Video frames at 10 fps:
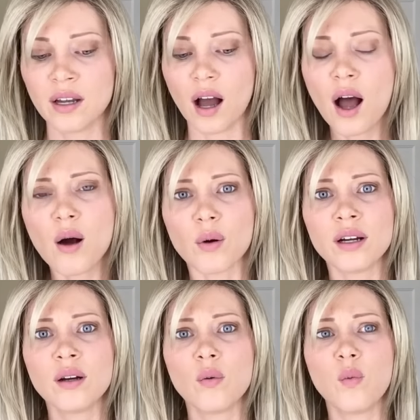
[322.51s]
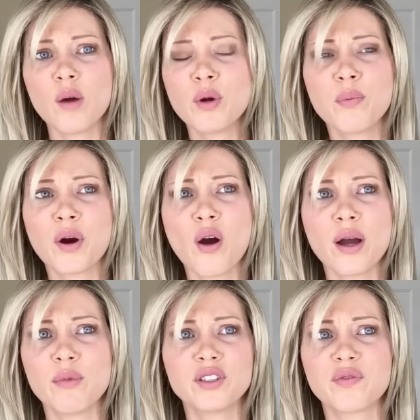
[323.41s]
Oh, one more pro
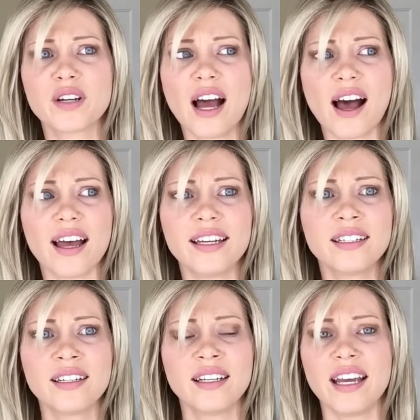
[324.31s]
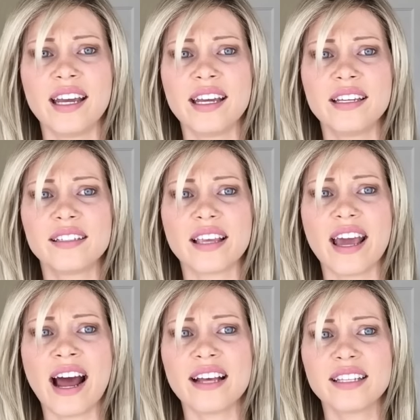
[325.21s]
I almost forgot is it
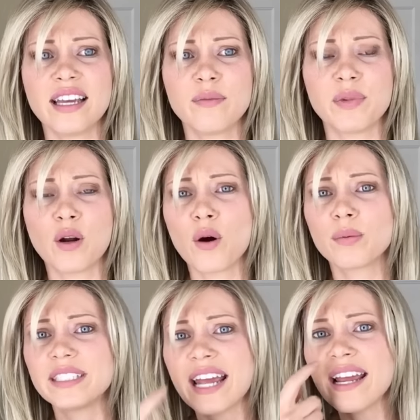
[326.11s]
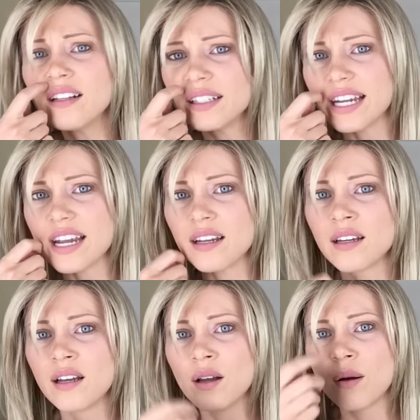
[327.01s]
hasn't been horribly tangly.
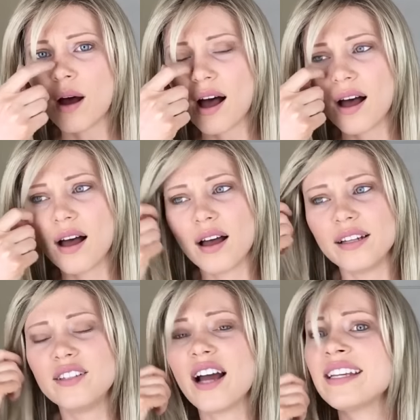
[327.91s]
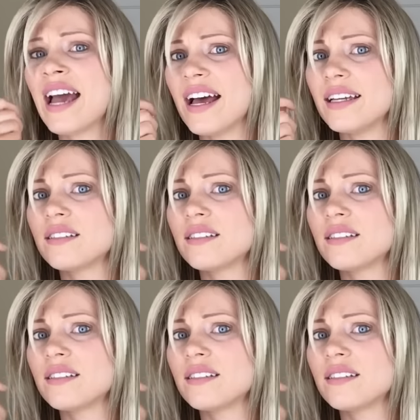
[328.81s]
Uh, not yet.